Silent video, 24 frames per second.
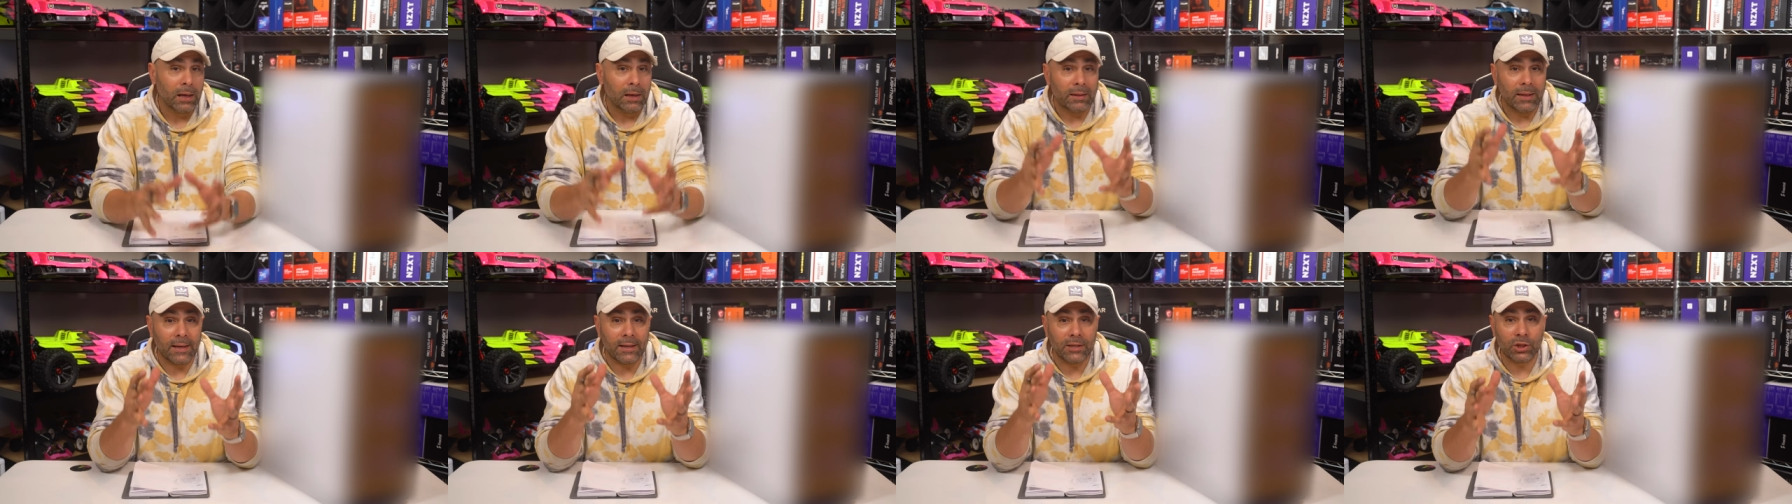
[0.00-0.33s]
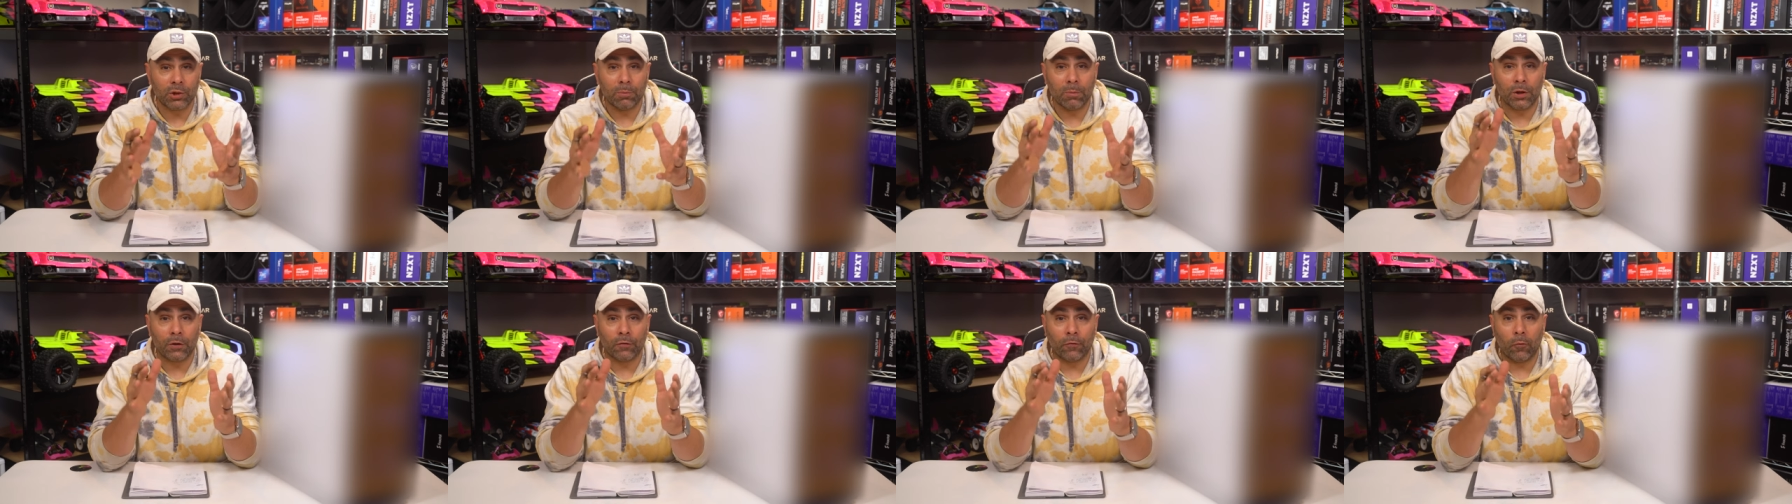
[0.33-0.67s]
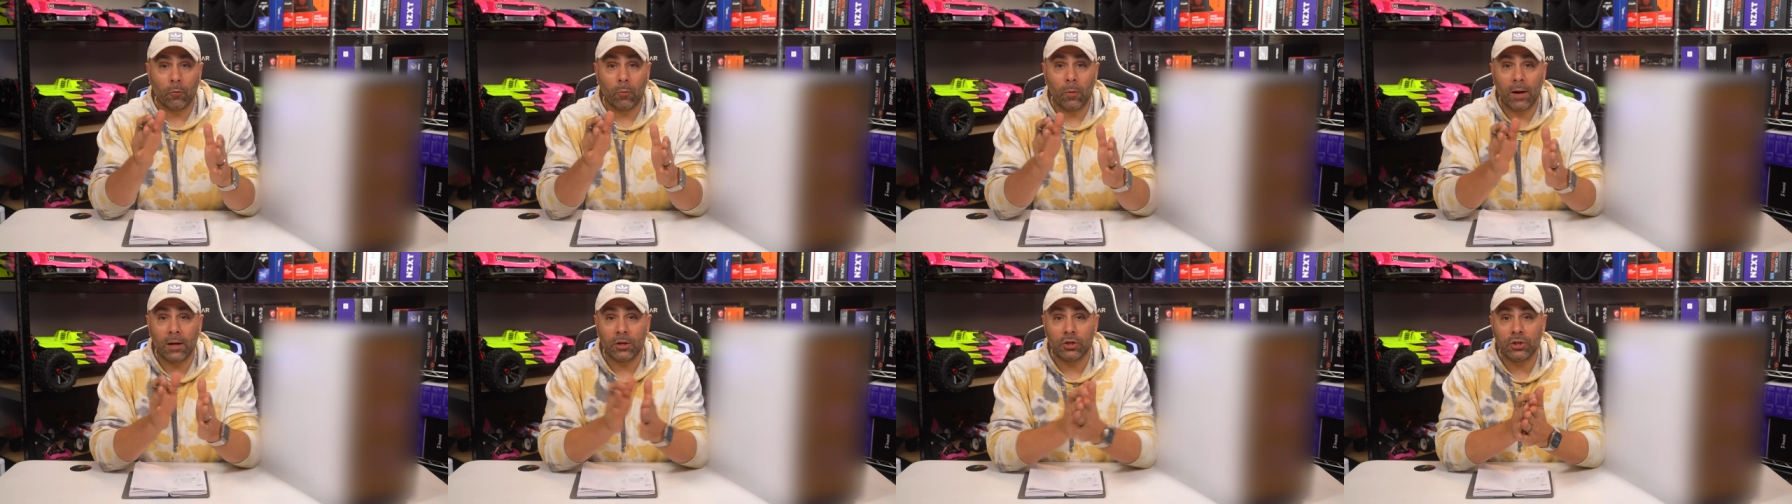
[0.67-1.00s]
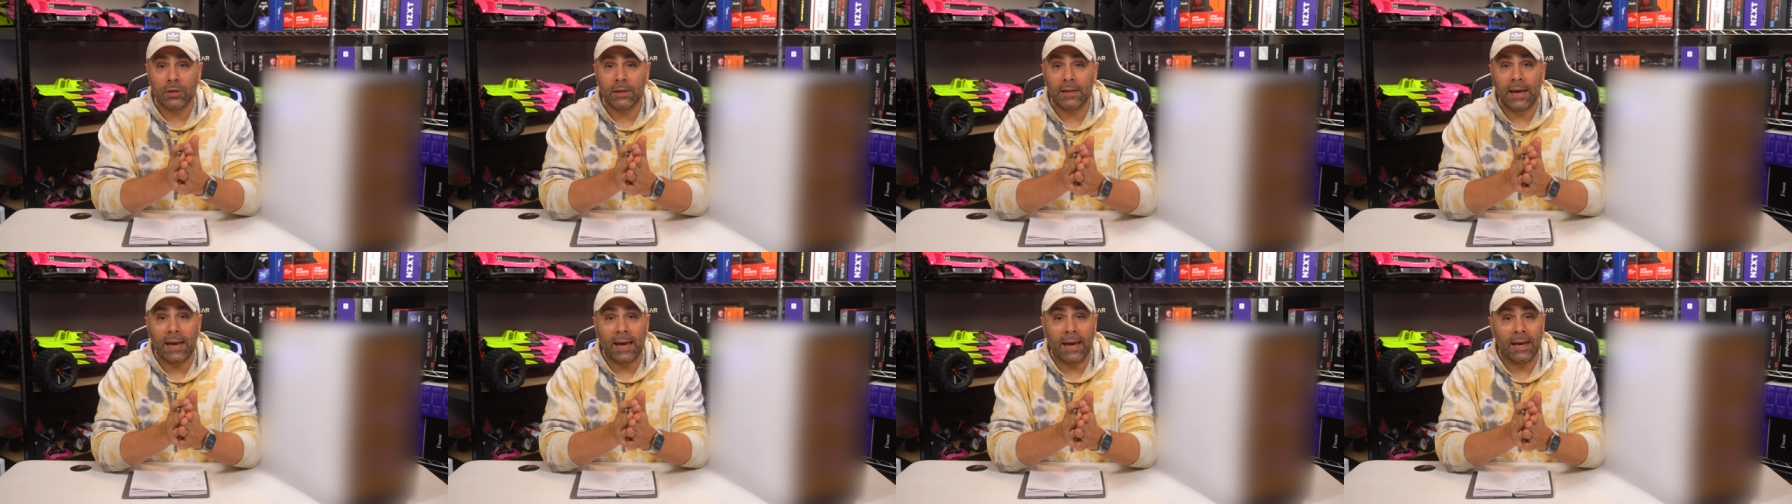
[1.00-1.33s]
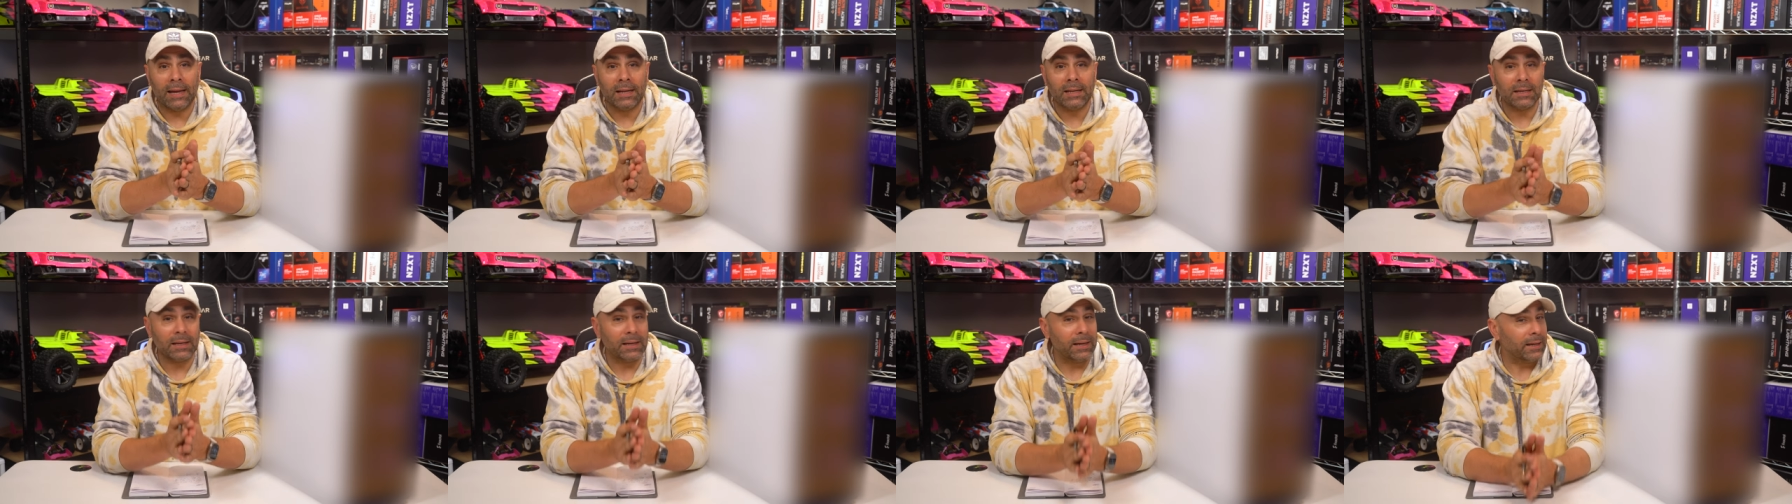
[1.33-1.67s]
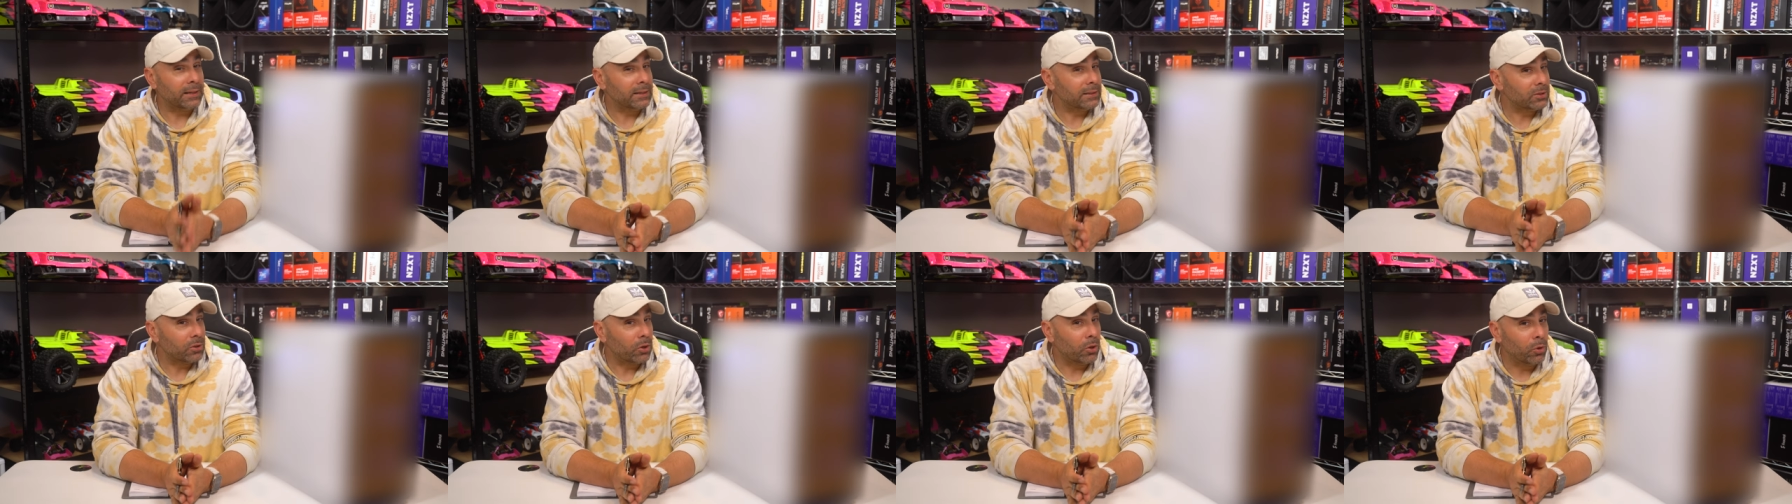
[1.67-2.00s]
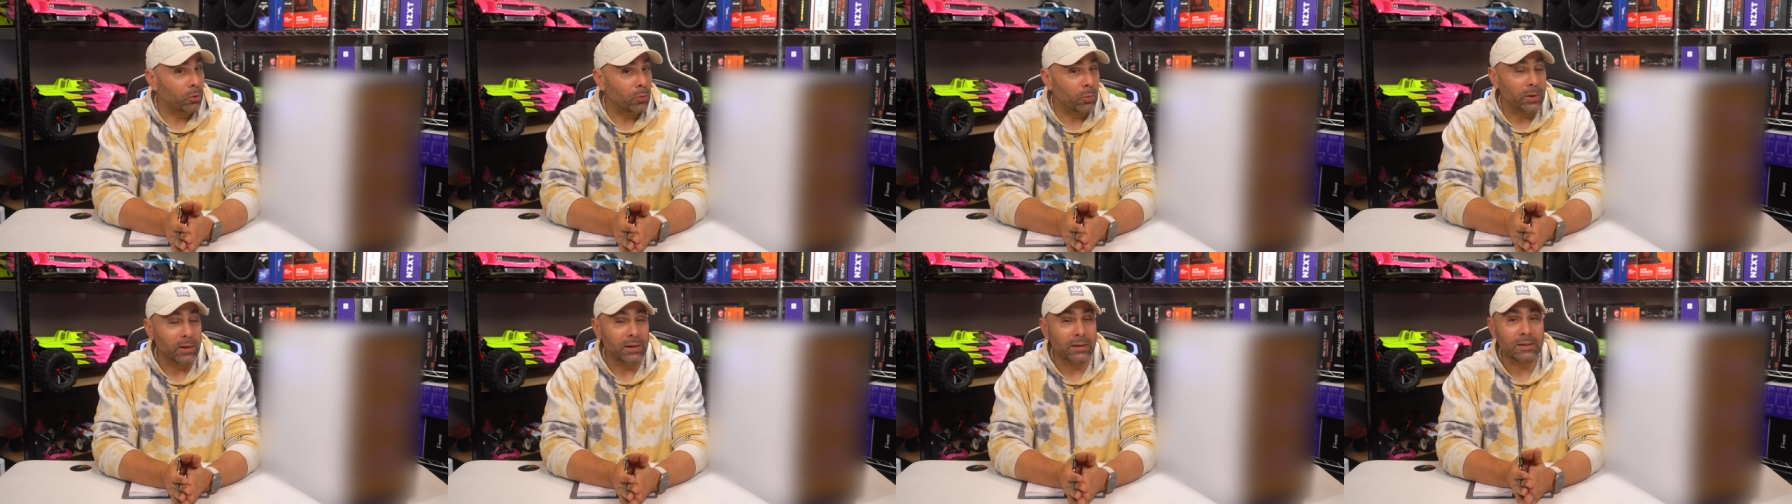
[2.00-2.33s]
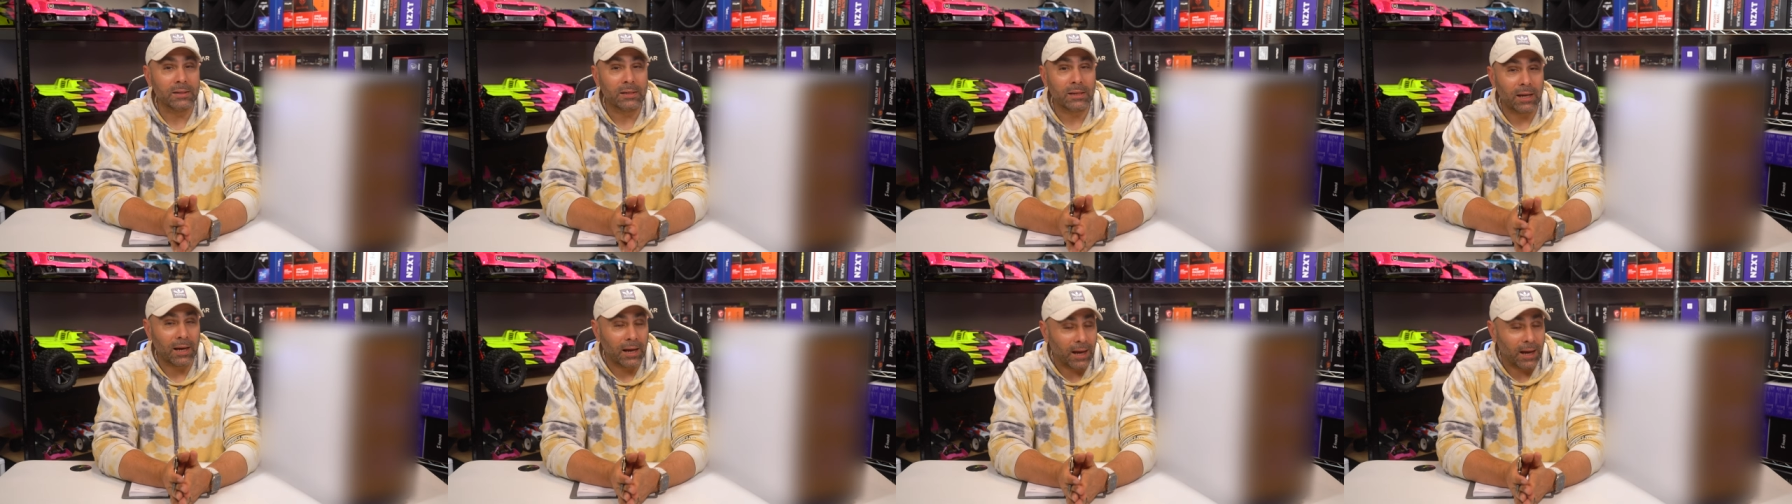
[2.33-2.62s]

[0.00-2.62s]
Thanks so much for watching. And as always,